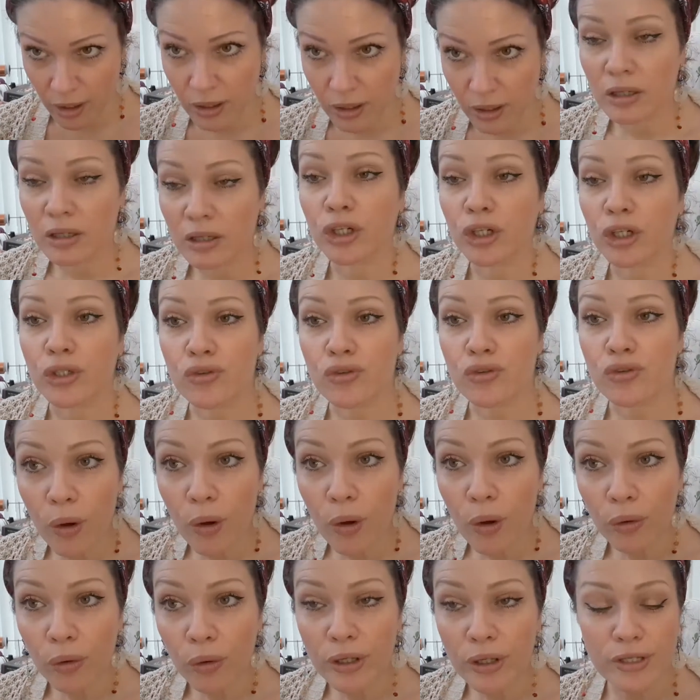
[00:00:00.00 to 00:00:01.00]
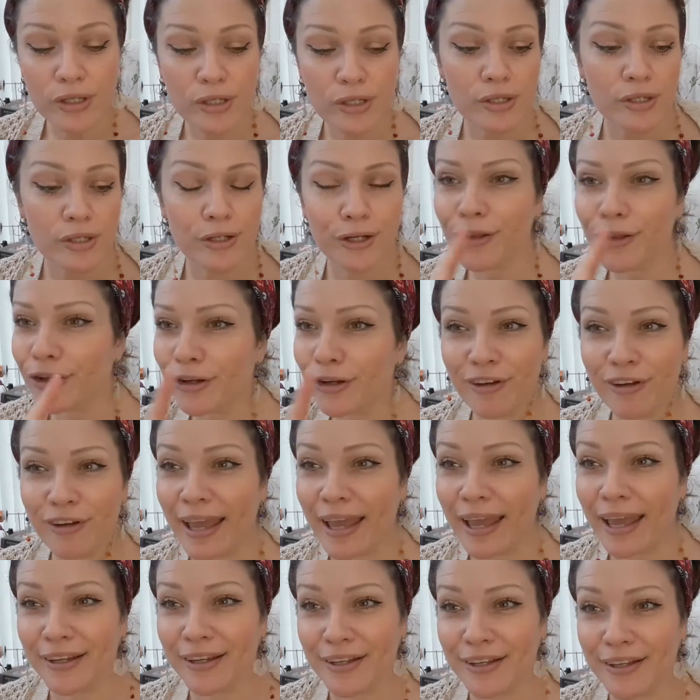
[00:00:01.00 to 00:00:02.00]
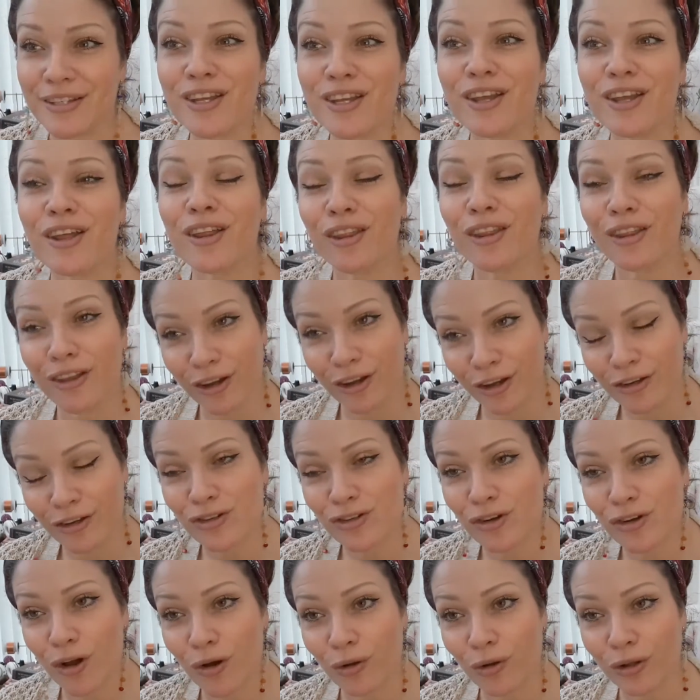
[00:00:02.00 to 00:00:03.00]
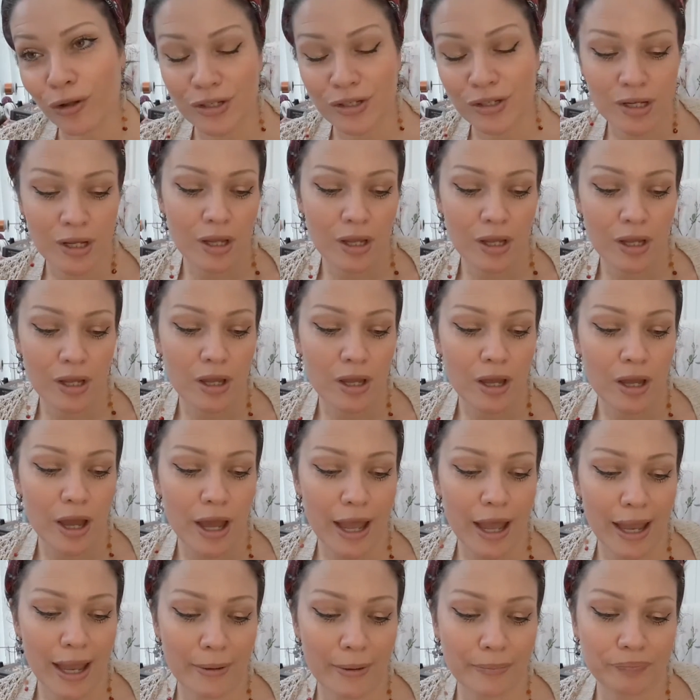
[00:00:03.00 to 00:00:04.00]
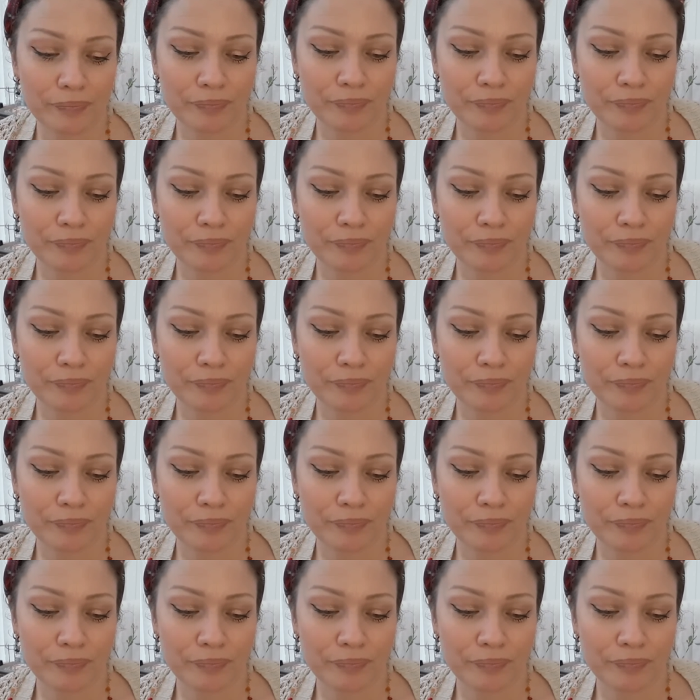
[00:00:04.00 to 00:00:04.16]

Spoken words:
controllers, not the creators, the controllers. They